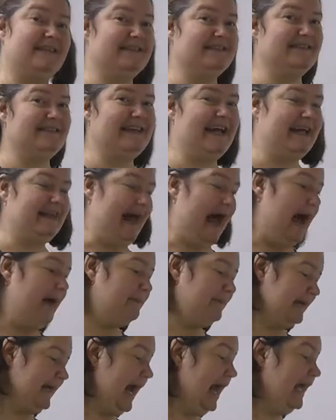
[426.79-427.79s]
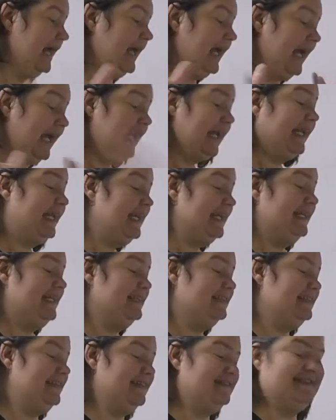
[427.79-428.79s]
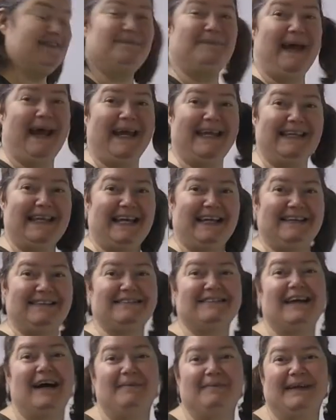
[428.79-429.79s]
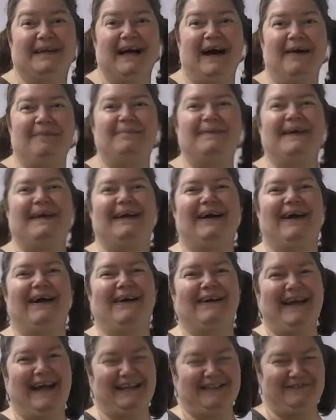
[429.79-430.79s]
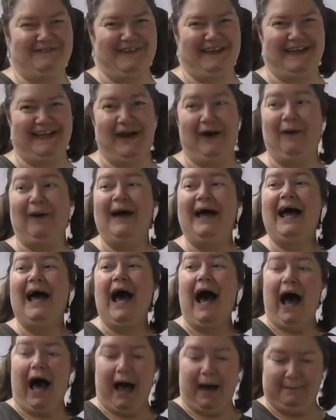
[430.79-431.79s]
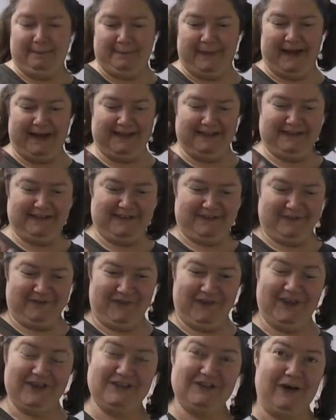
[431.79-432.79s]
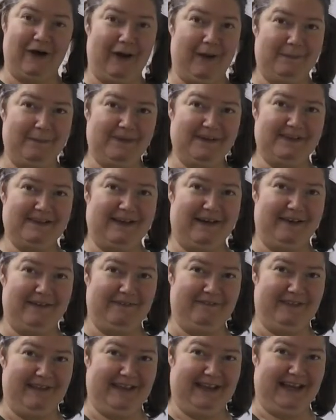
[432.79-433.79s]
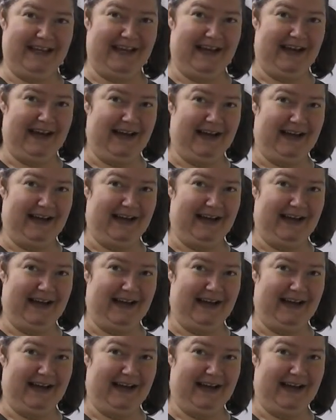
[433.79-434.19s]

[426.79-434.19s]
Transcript: didn't say that, but I can anticipate that it's coming up in our next video. Buttons for the tops of the